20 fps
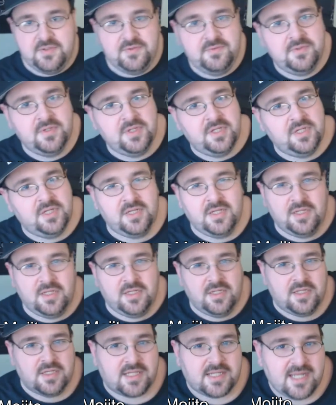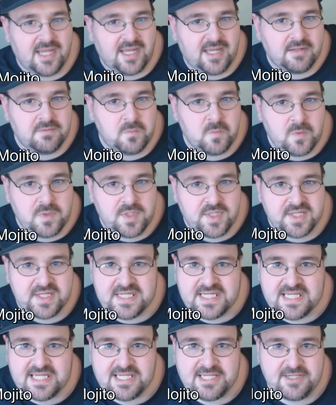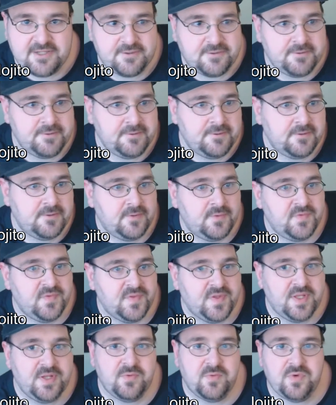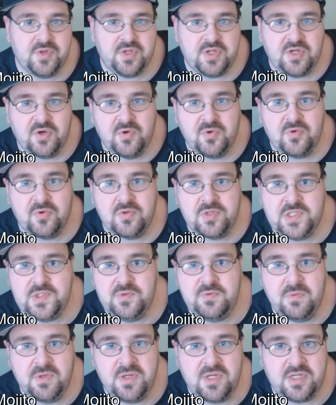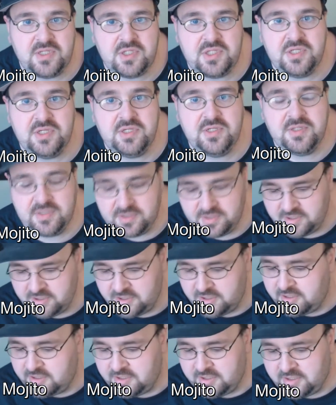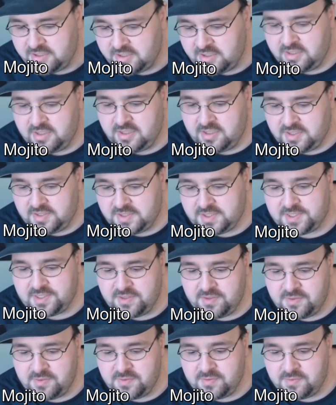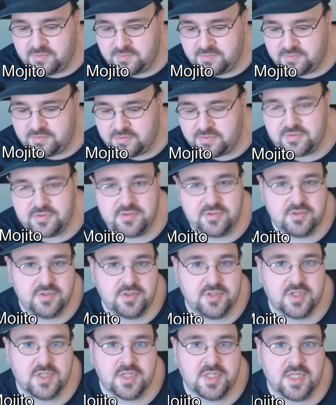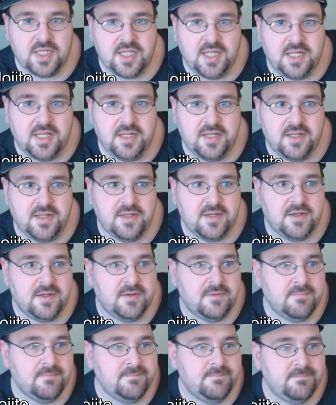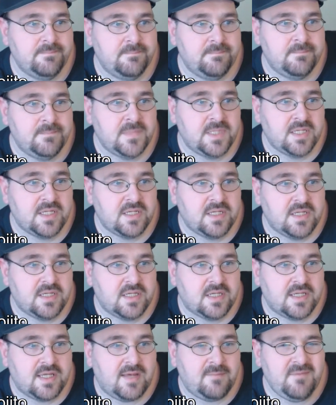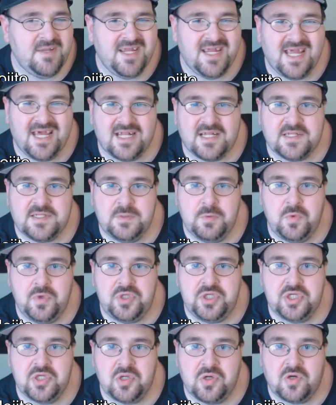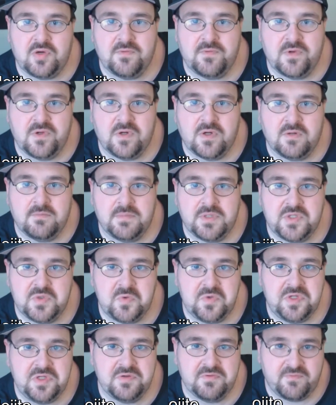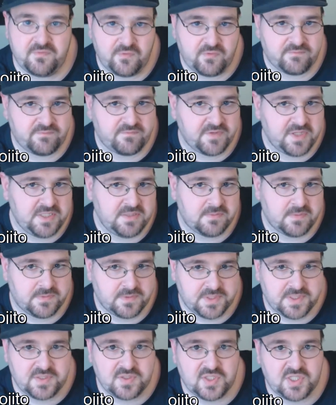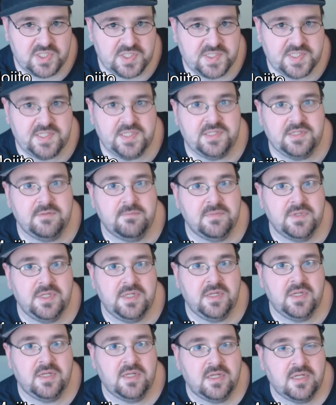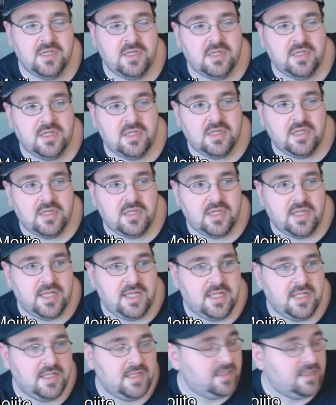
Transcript: you know, cotton wicks, they don't really hold too much. So, and I've been kind of switching off and on between the four flavors that she sent to me.